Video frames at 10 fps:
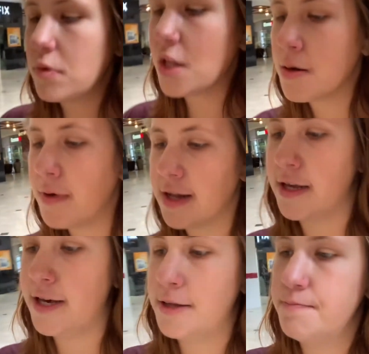But I
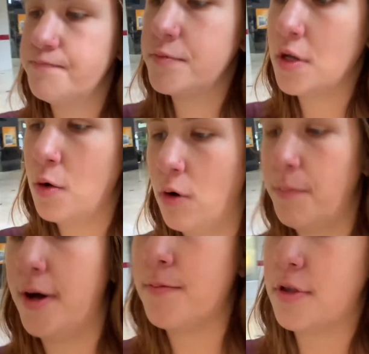did 1
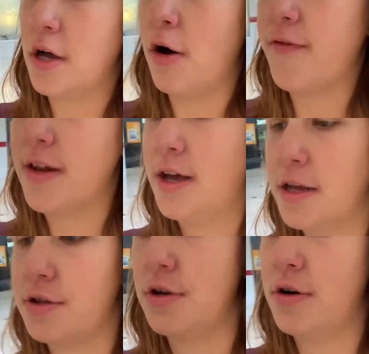pump toffee nut
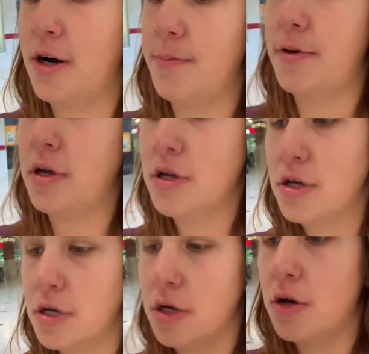syrup,
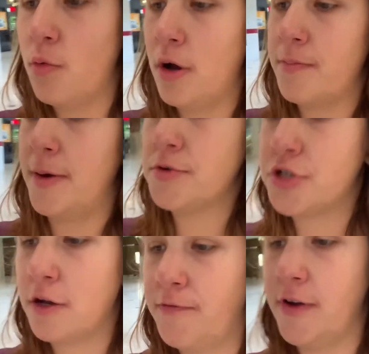1 pump
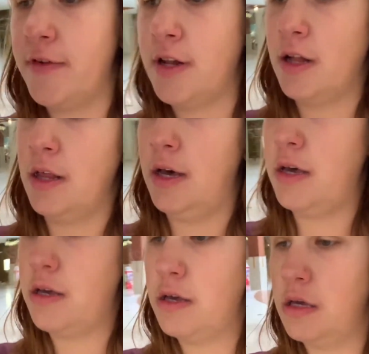sugar-free vanilla.
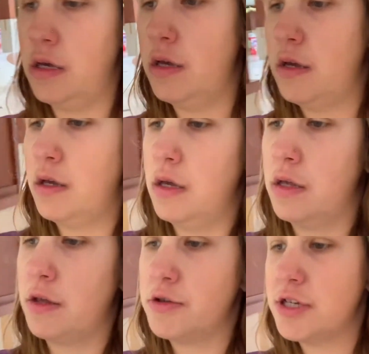
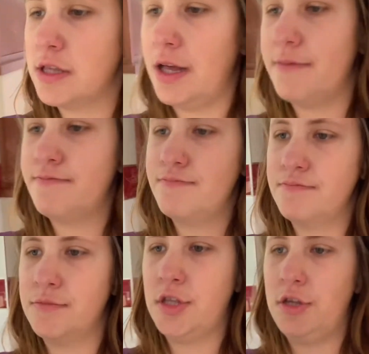So she's not
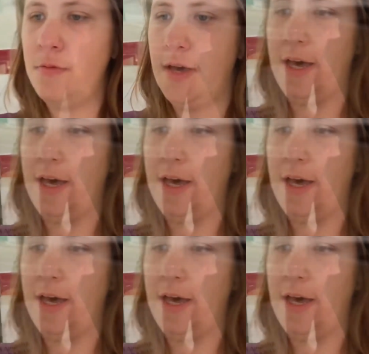too bad.